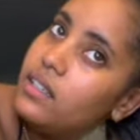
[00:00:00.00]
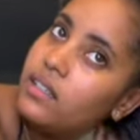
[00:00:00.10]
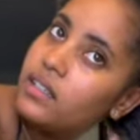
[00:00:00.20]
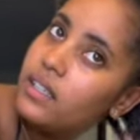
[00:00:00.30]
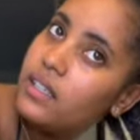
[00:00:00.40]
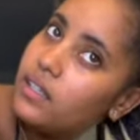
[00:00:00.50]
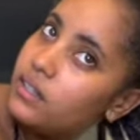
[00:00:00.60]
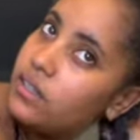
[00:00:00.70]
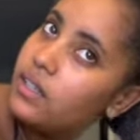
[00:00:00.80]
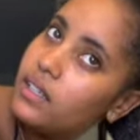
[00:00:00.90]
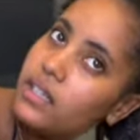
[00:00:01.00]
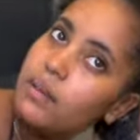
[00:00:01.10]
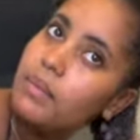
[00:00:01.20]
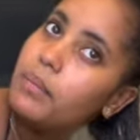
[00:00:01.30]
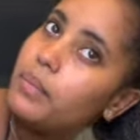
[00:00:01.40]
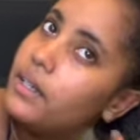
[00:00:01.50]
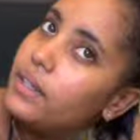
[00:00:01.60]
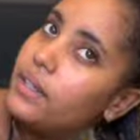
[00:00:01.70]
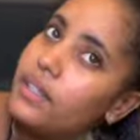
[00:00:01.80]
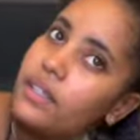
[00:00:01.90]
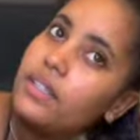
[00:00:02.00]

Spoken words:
Okay, so then I get my butter.